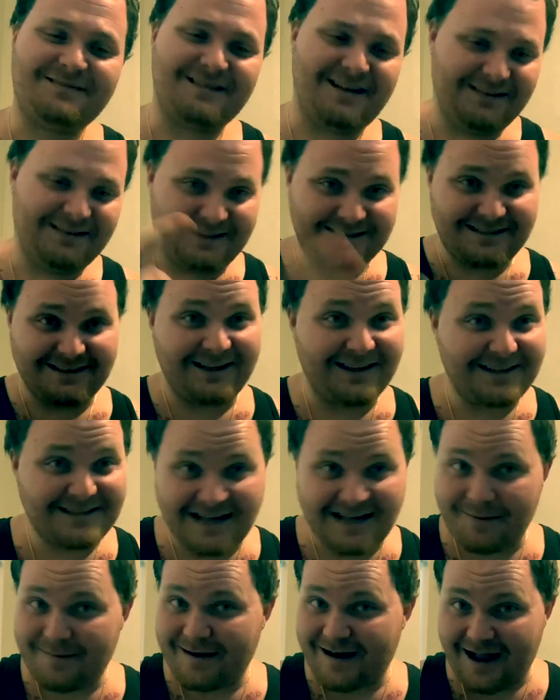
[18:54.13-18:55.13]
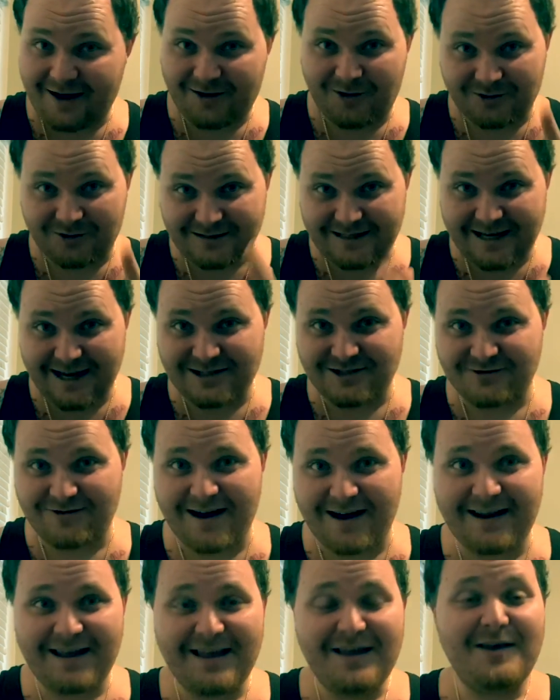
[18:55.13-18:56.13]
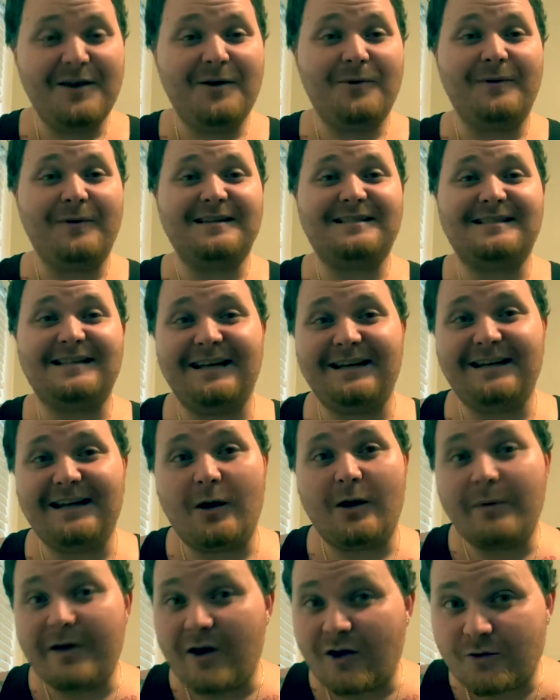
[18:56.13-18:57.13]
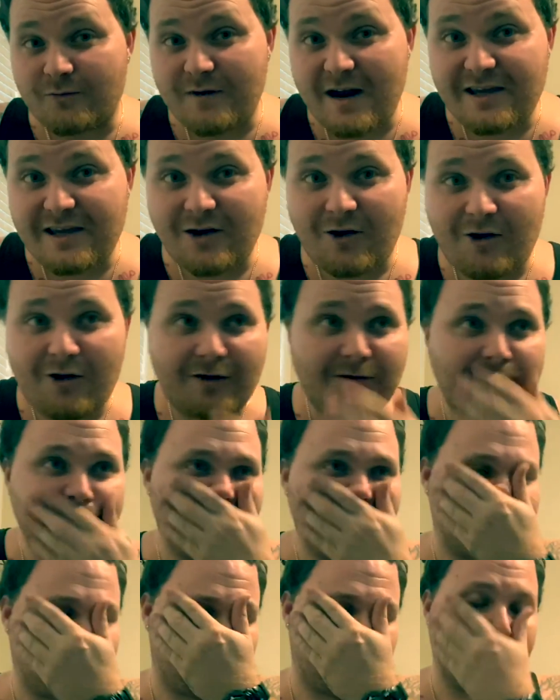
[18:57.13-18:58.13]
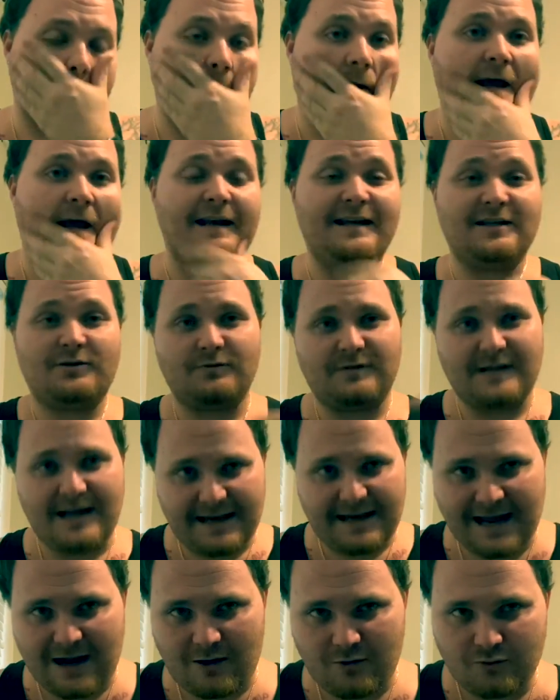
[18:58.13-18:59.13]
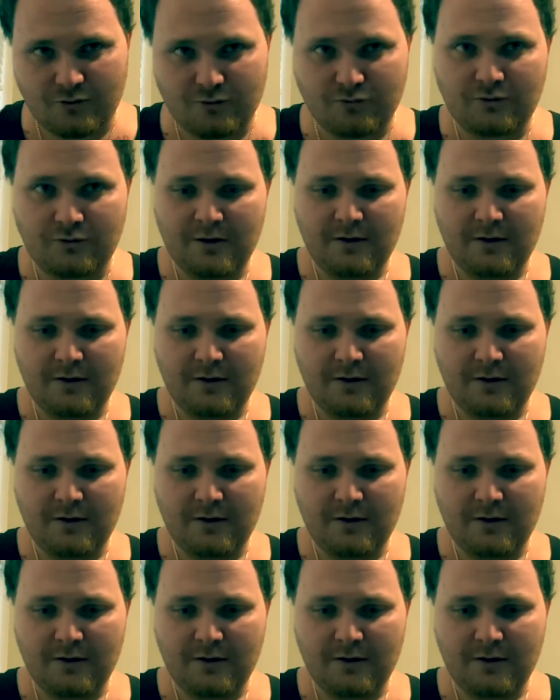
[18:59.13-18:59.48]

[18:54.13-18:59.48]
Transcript: there's another time I got an altercation, right? We sitting there, we on the rec yard, and this was at Calhoun,